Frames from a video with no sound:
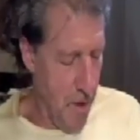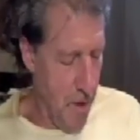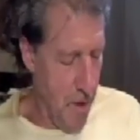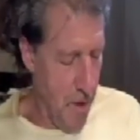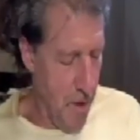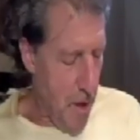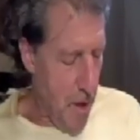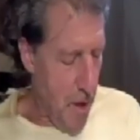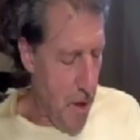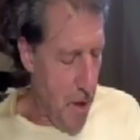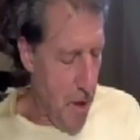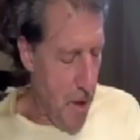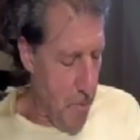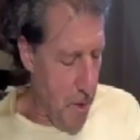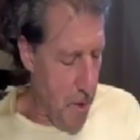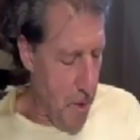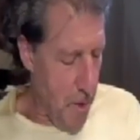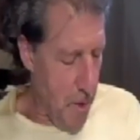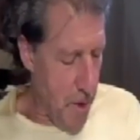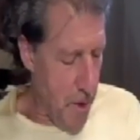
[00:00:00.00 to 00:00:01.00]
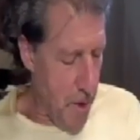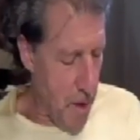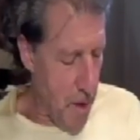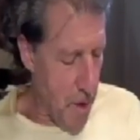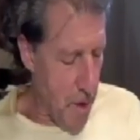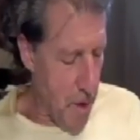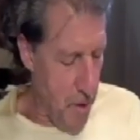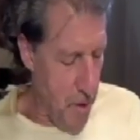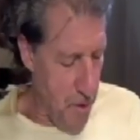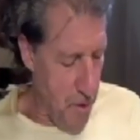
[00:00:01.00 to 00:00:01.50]
Ow, my back
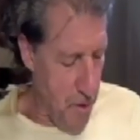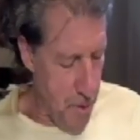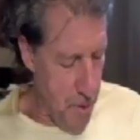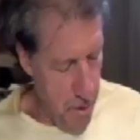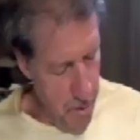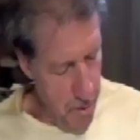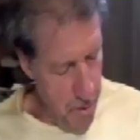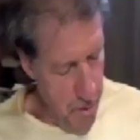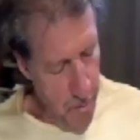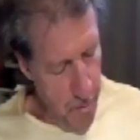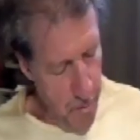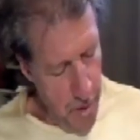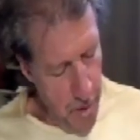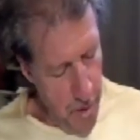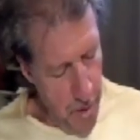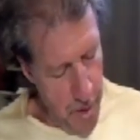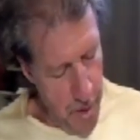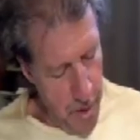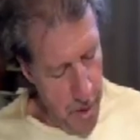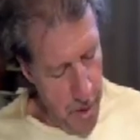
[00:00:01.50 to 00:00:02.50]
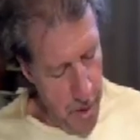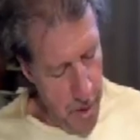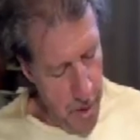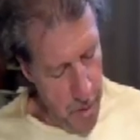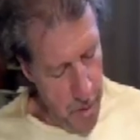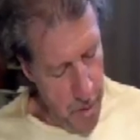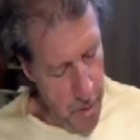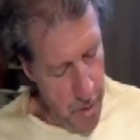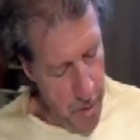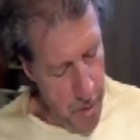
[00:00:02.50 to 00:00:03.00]
hurts. That last guy
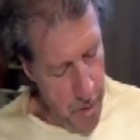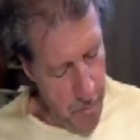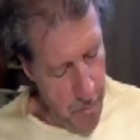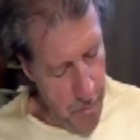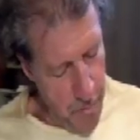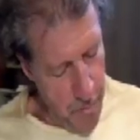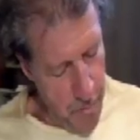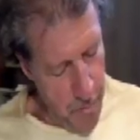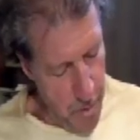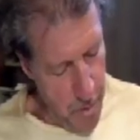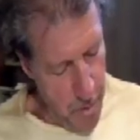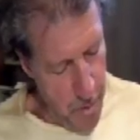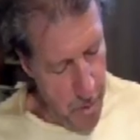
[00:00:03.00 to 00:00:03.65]
who rode me really